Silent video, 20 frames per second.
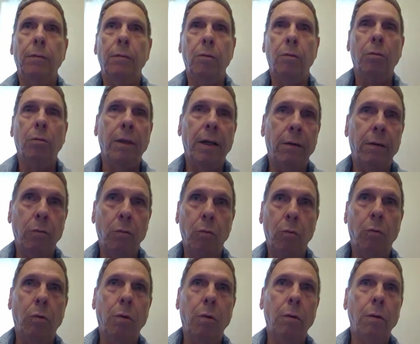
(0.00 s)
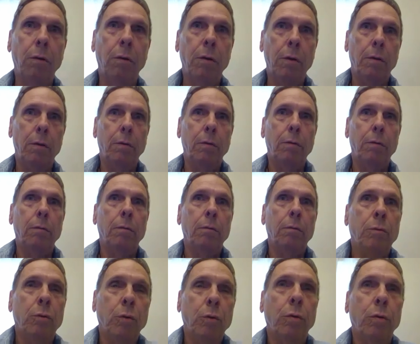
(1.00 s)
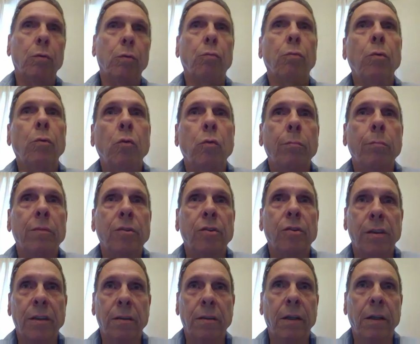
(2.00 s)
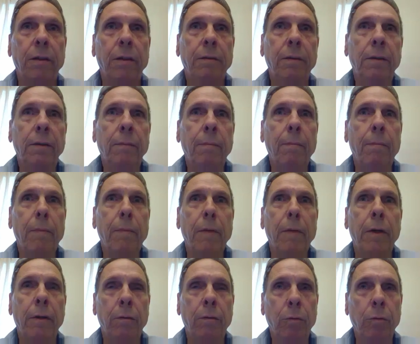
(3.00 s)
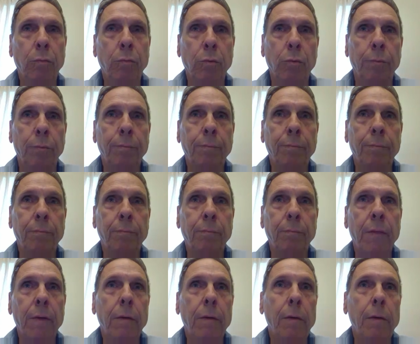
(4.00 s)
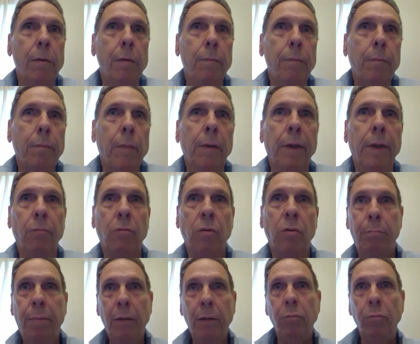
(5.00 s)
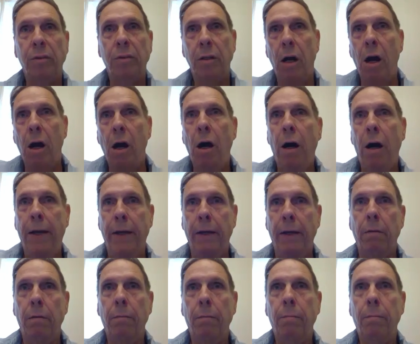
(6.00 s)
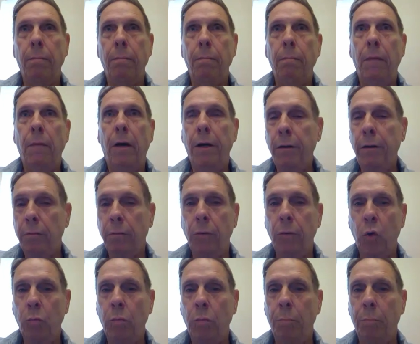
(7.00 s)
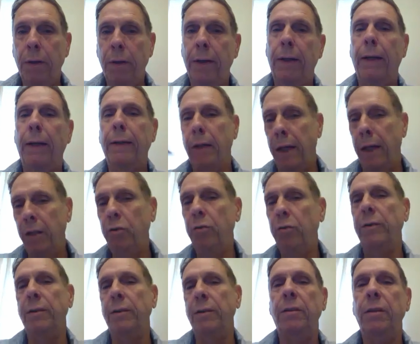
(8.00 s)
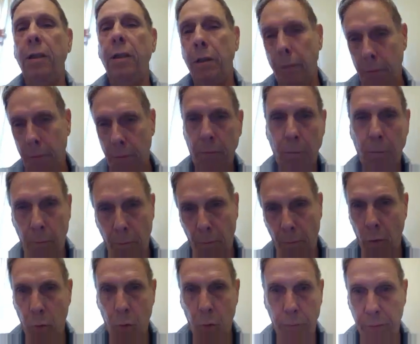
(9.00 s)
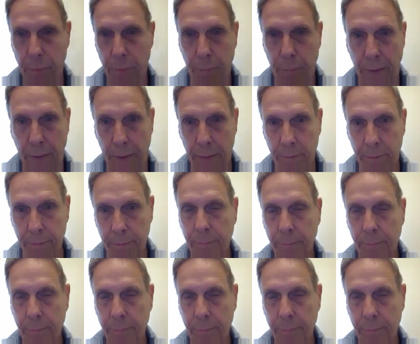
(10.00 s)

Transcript: You go down the hall to her room, and she's standing in her room. Now, the bed was higher than a normal bed. I couldn't see over the bed.